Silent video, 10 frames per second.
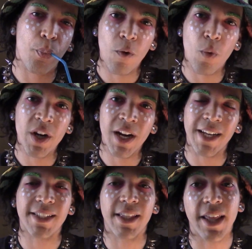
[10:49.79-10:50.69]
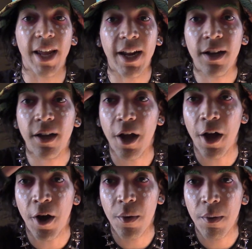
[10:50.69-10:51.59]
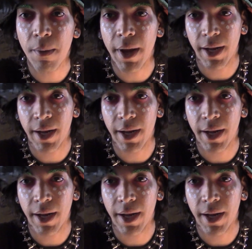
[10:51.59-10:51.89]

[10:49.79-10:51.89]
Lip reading: What do you guys think? Oh my